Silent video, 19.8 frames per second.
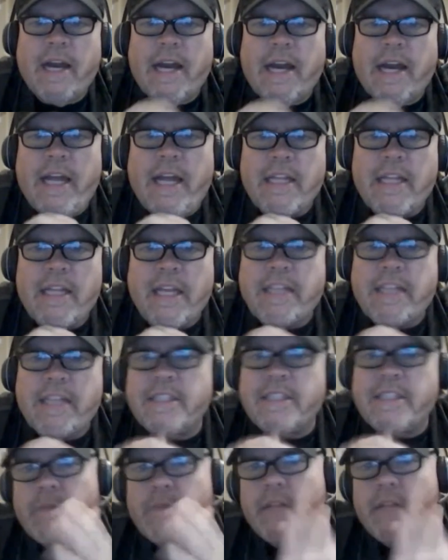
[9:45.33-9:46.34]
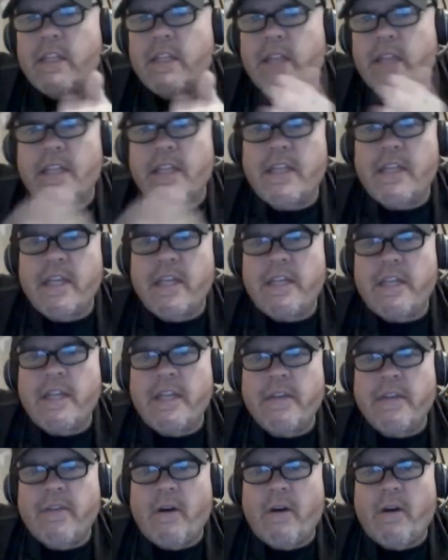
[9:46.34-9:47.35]
Like I said, I really like the
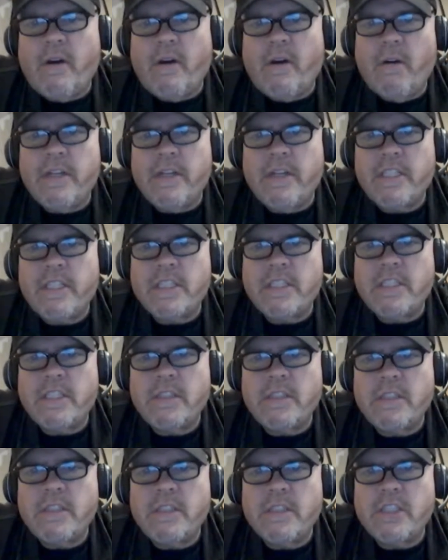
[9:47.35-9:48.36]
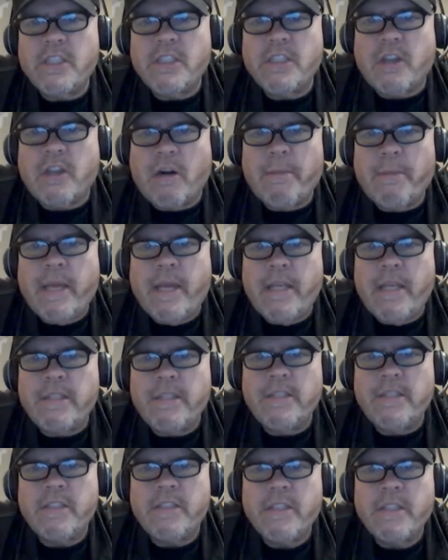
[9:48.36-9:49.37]
idea of a haunted
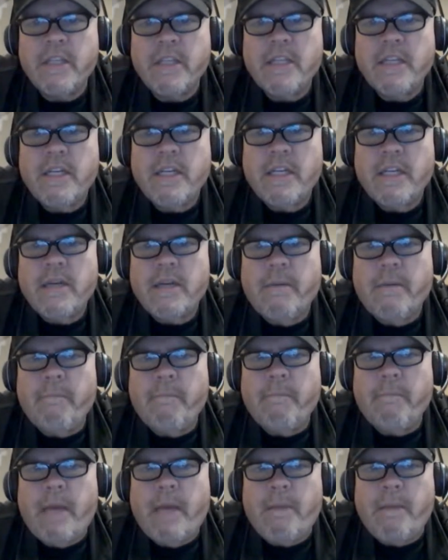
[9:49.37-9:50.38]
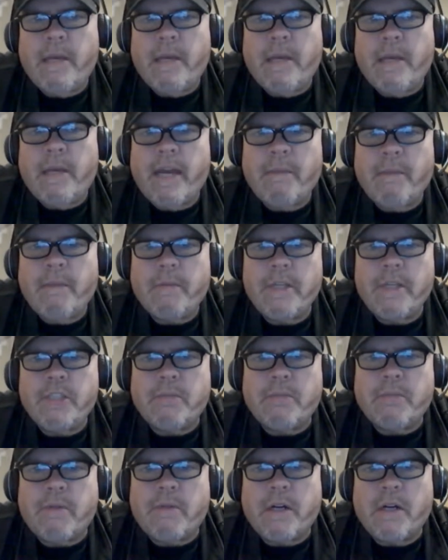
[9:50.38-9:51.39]
starbase, maybe a kind of
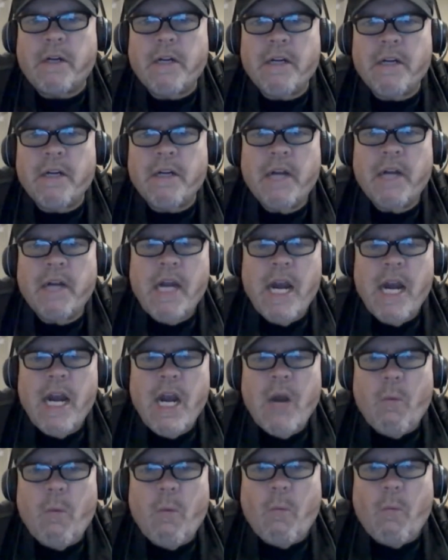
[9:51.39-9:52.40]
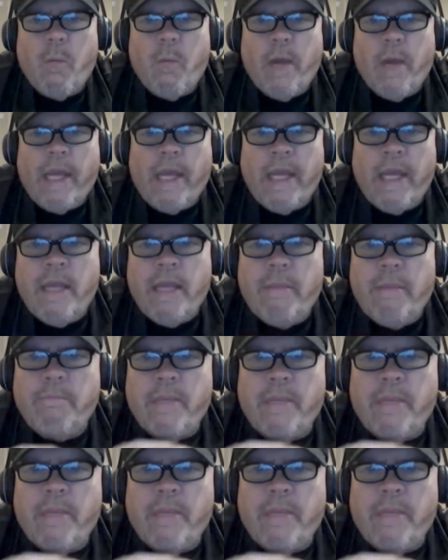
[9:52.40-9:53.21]
place where we,